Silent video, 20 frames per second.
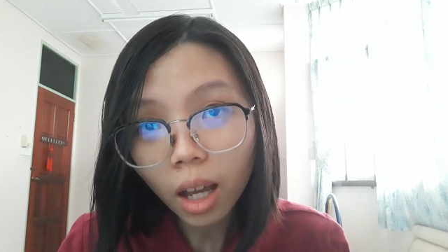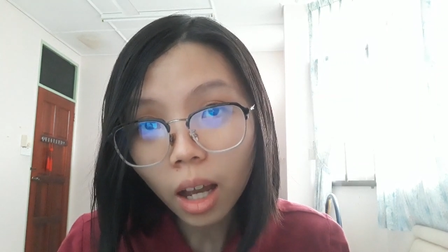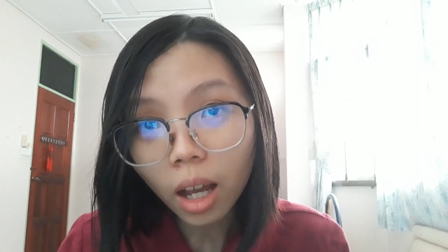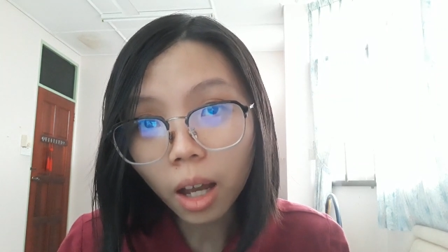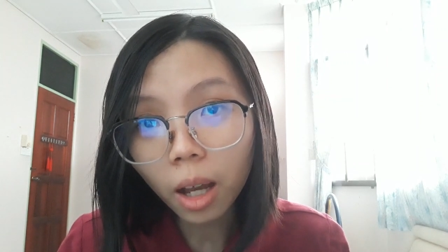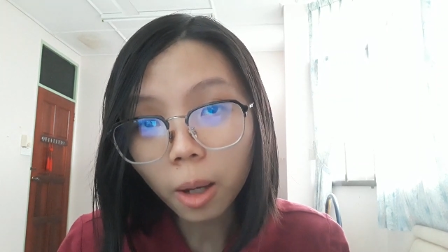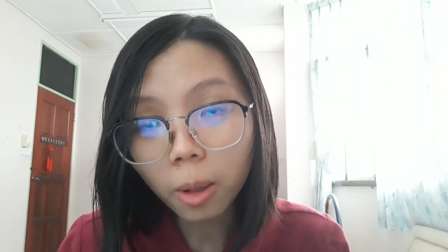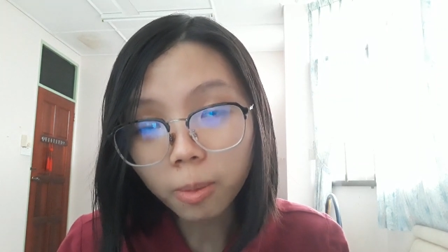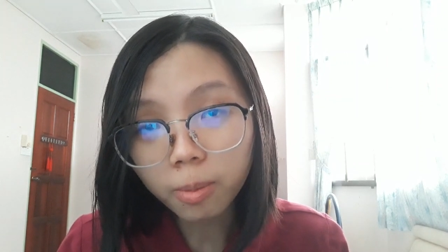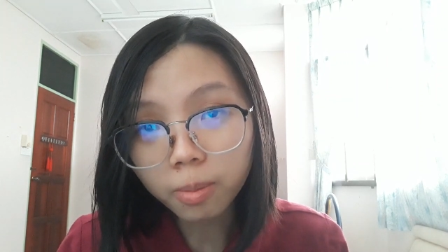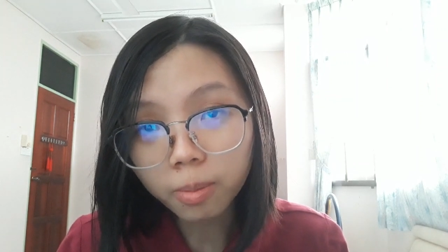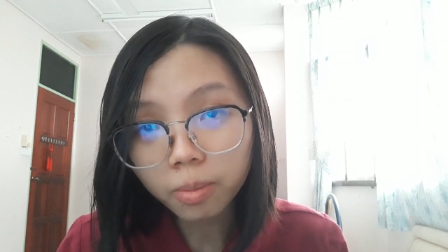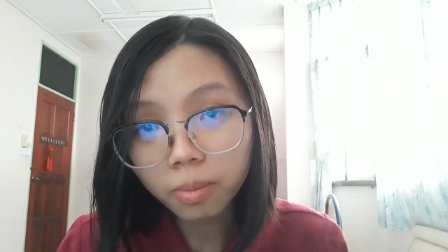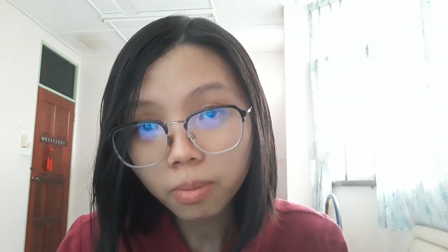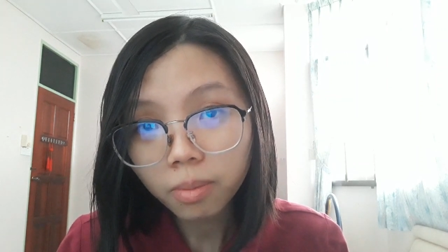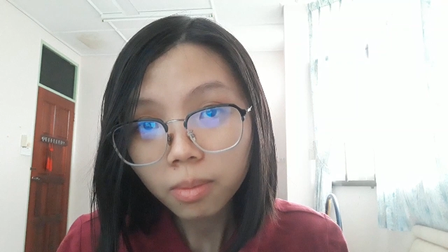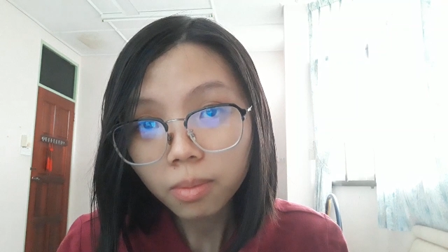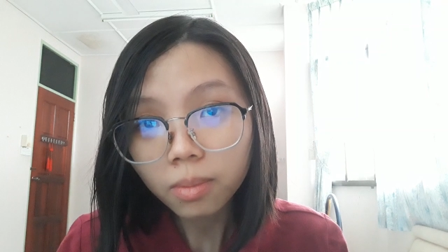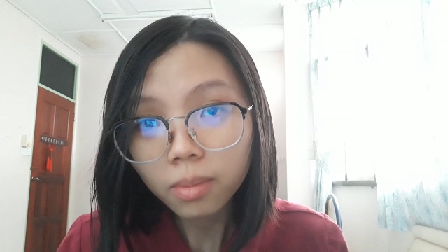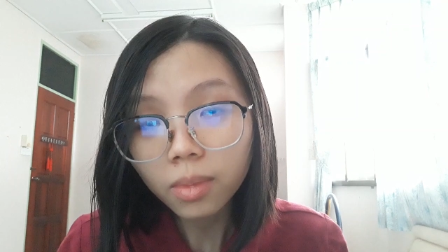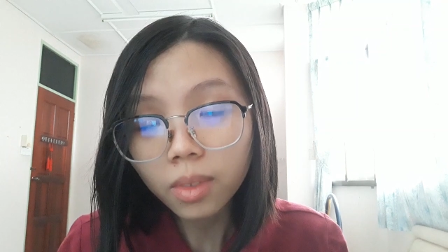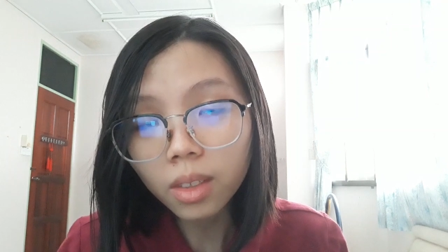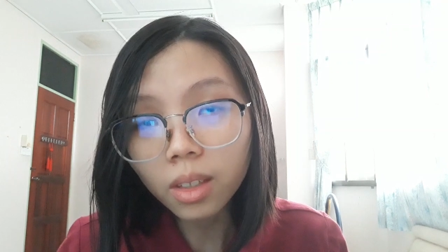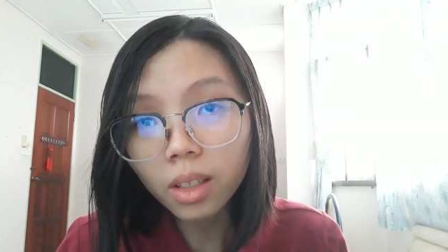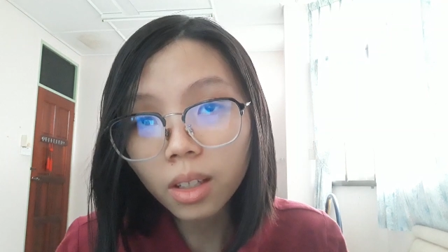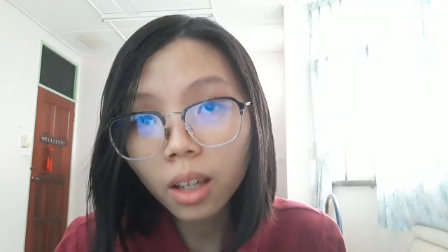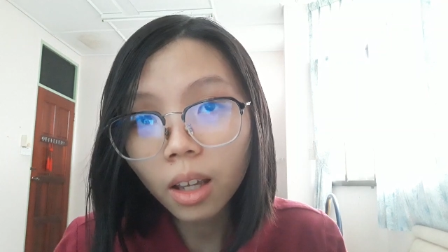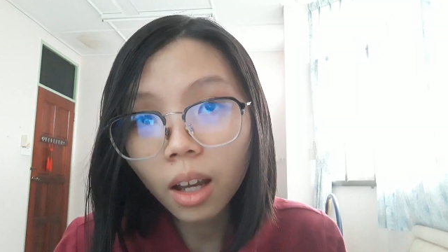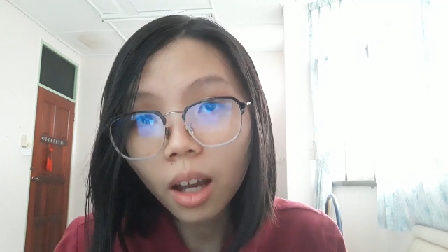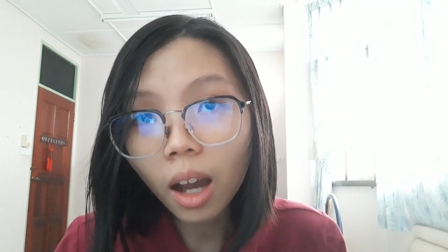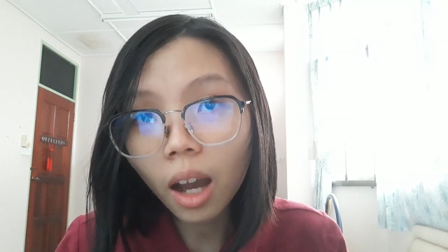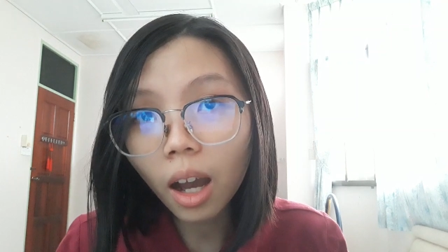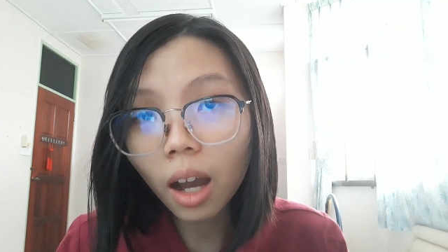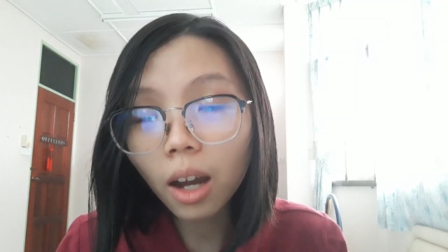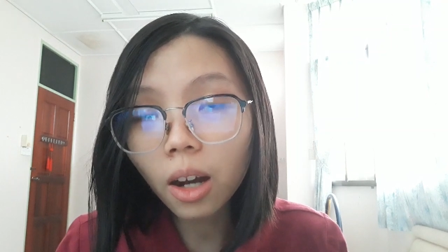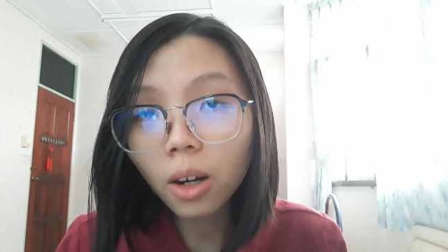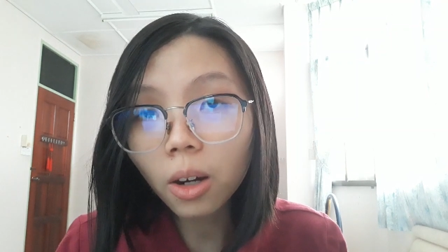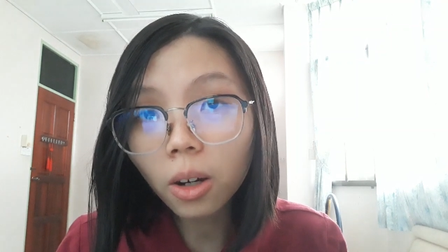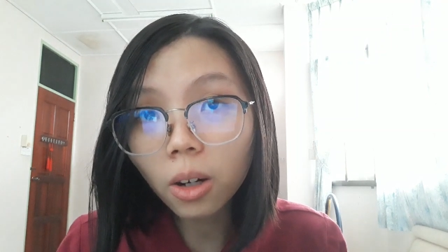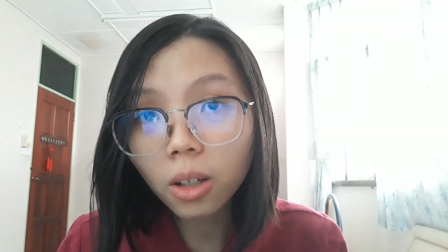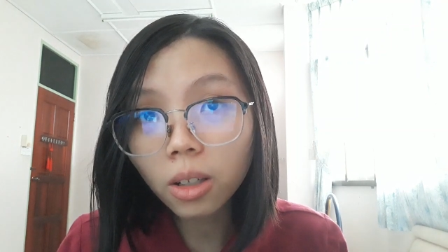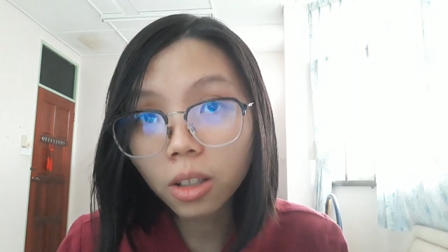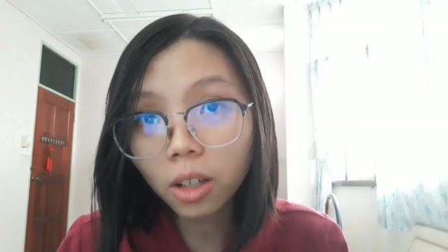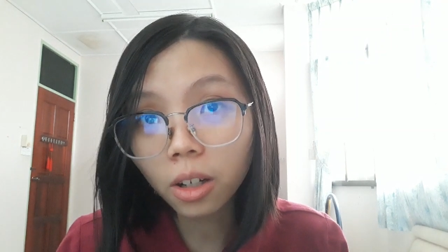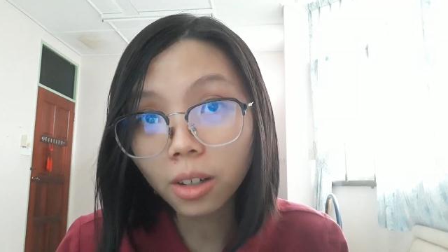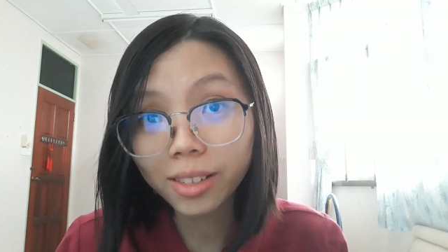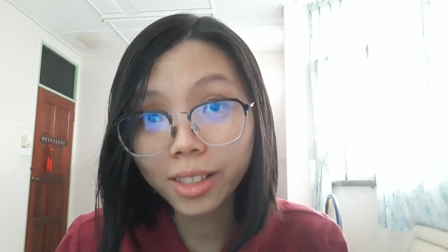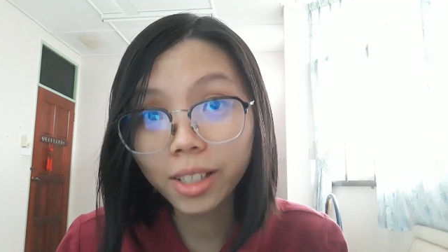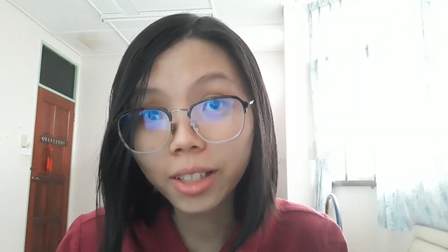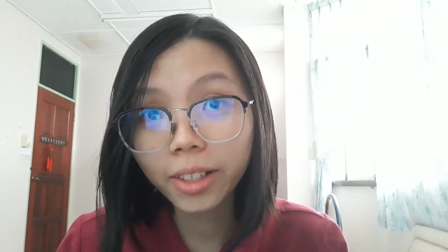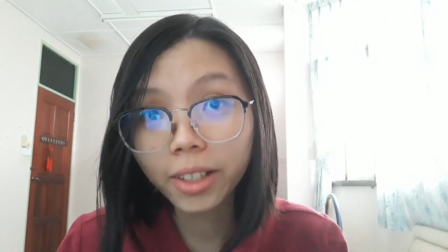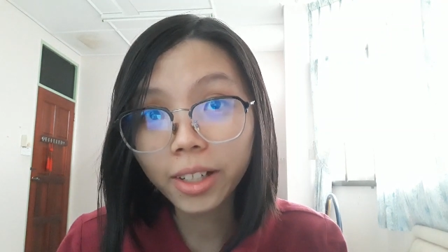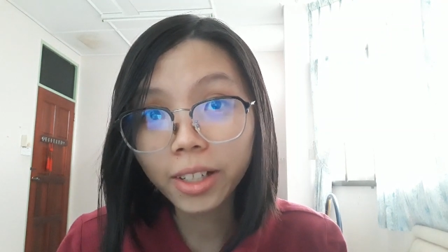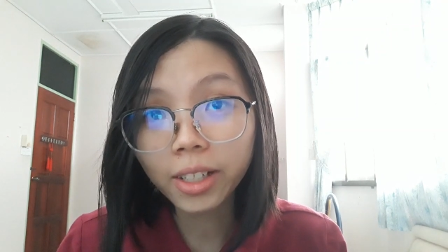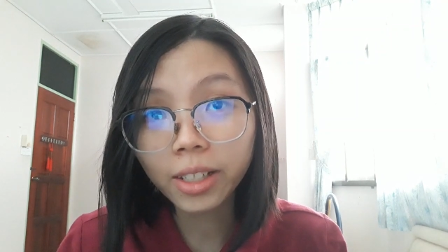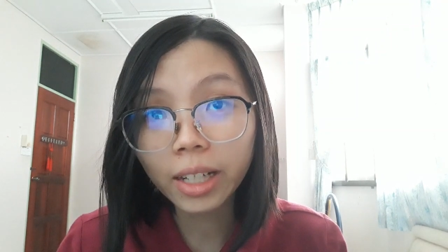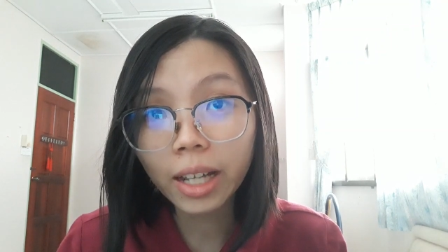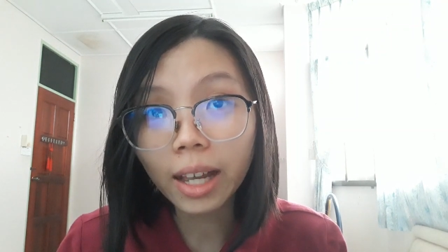are all considered